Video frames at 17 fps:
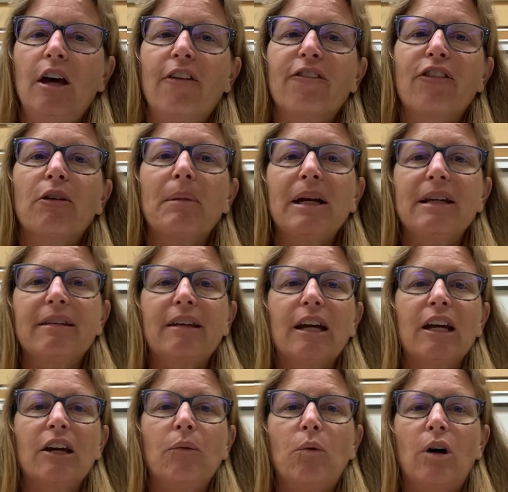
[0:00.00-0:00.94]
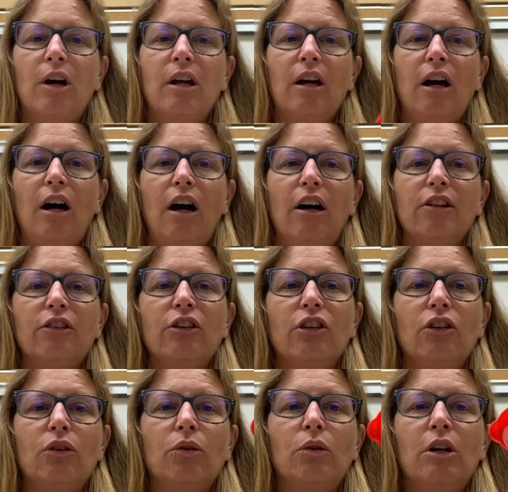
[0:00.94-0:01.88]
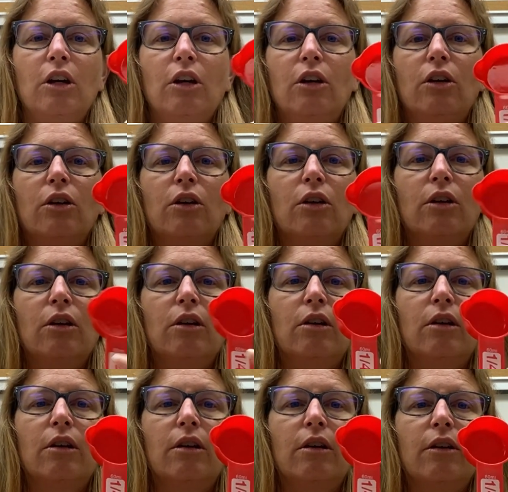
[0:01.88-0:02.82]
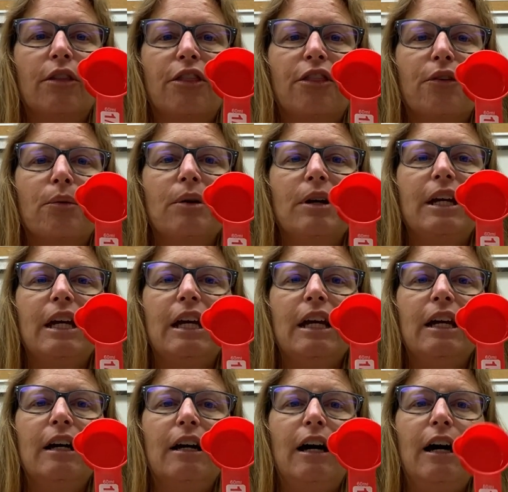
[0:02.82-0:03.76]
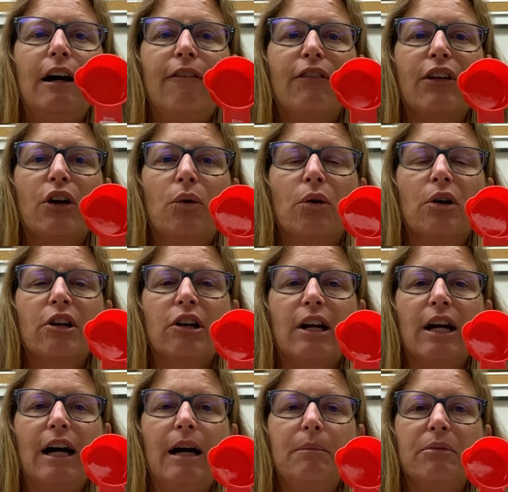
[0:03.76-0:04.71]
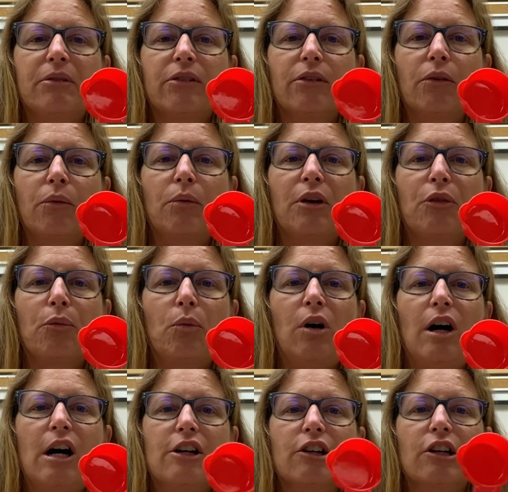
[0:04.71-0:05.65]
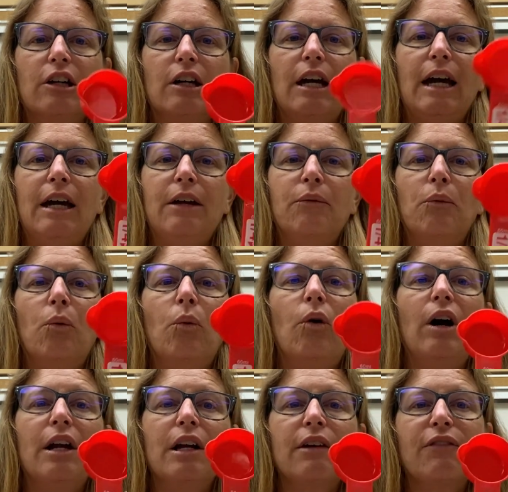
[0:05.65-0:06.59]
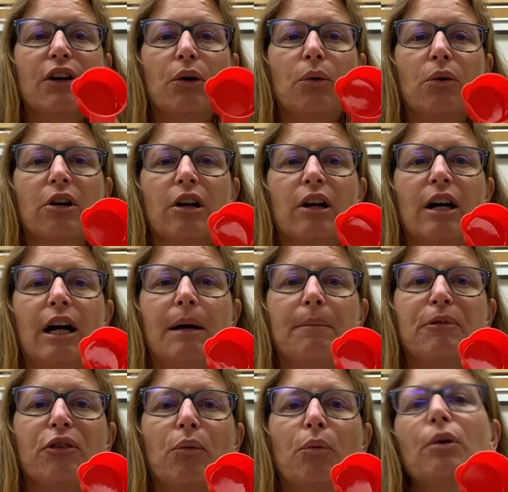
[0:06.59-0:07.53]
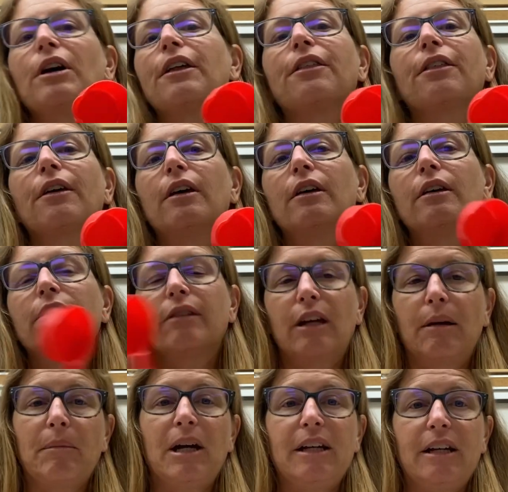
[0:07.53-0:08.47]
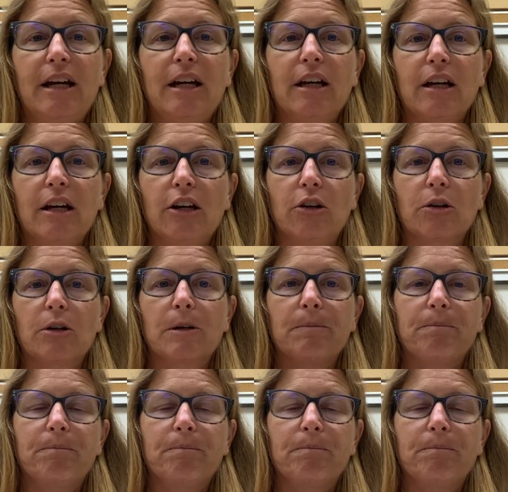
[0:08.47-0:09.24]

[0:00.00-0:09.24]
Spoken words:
For my second one, I'll do 3 of the quarter cups with water and 1 of the quarter cups with, say, my Diet Coke.